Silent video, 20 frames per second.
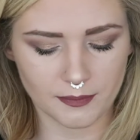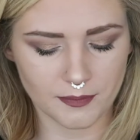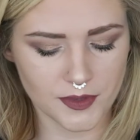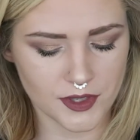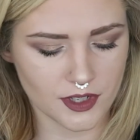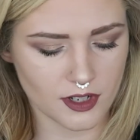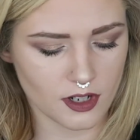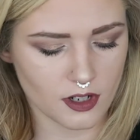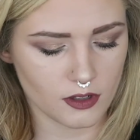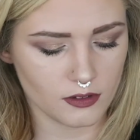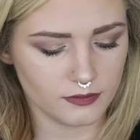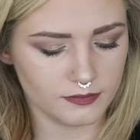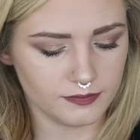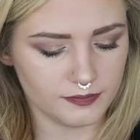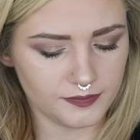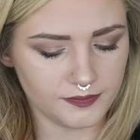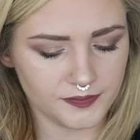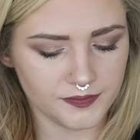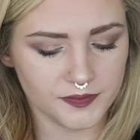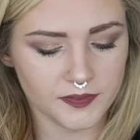So
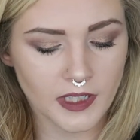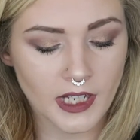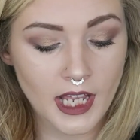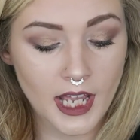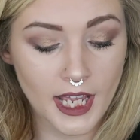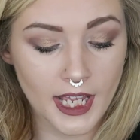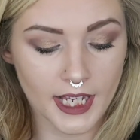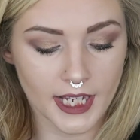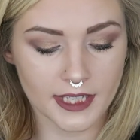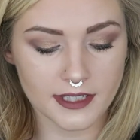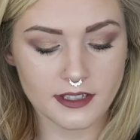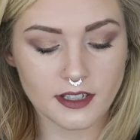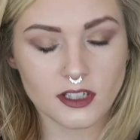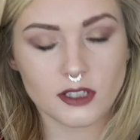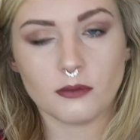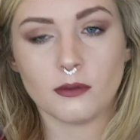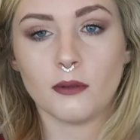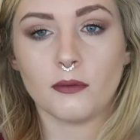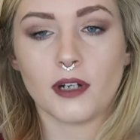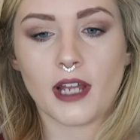it's
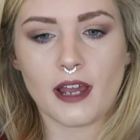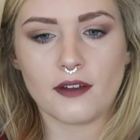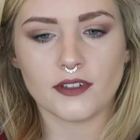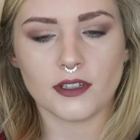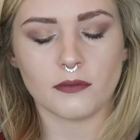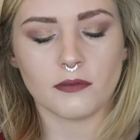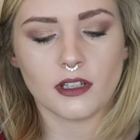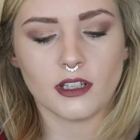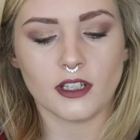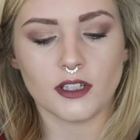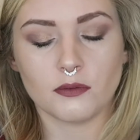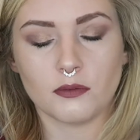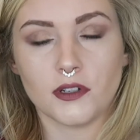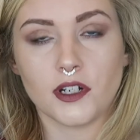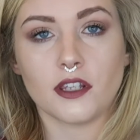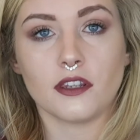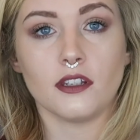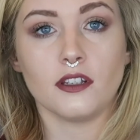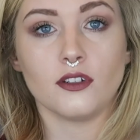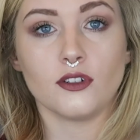nice to be able to have something that's
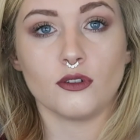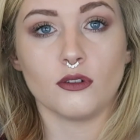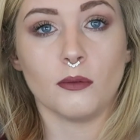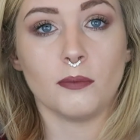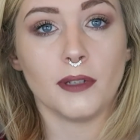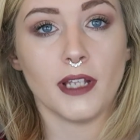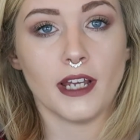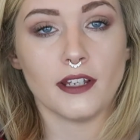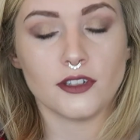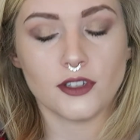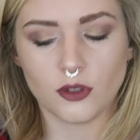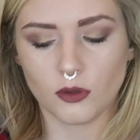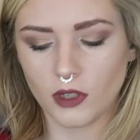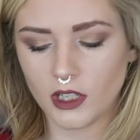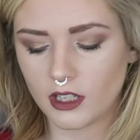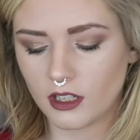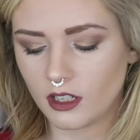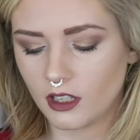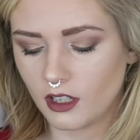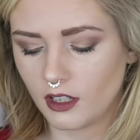pretty thin to apply to
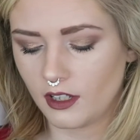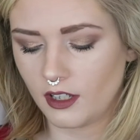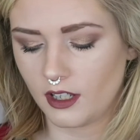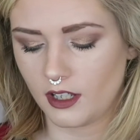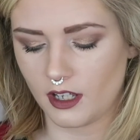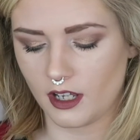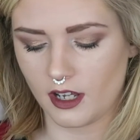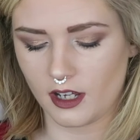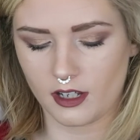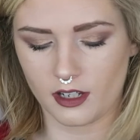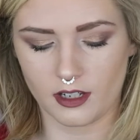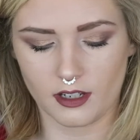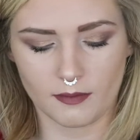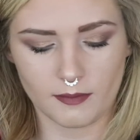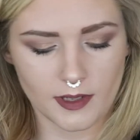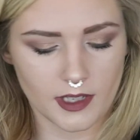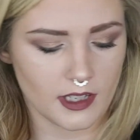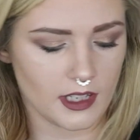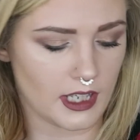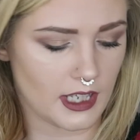it.
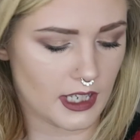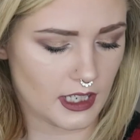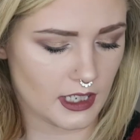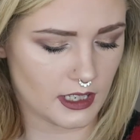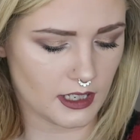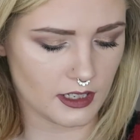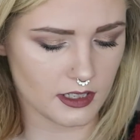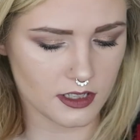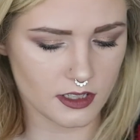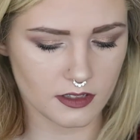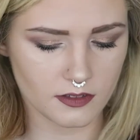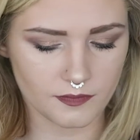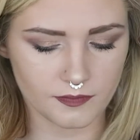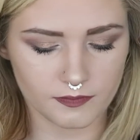And